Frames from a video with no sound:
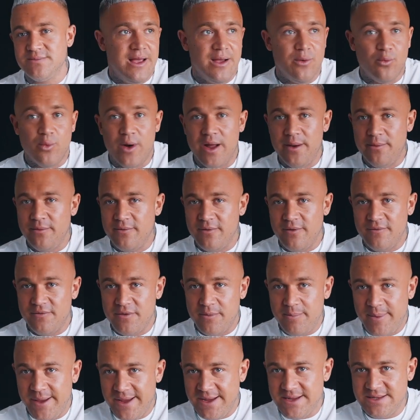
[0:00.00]
Like, one of
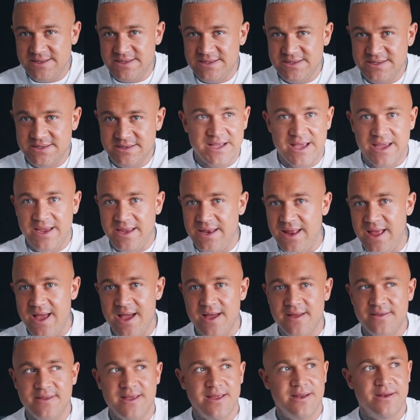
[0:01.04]
the pieces taken
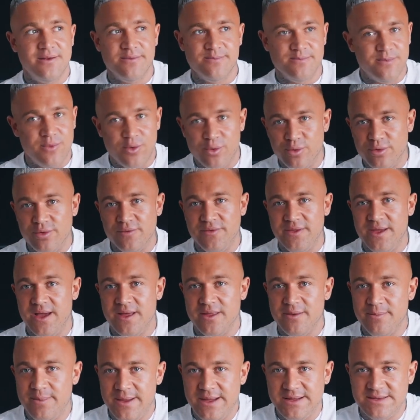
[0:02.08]
out, and then all of the
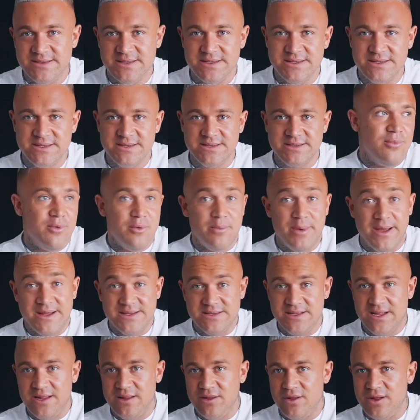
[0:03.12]
other pieces were
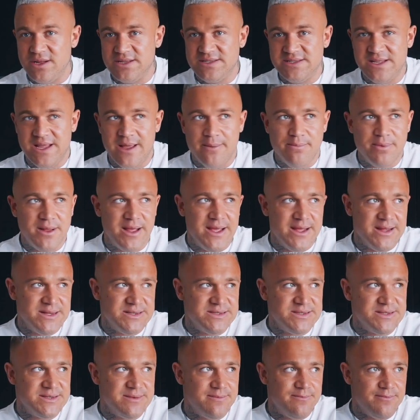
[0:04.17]
basically lost their
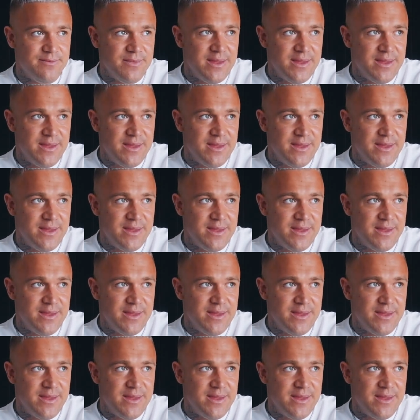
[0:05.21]
place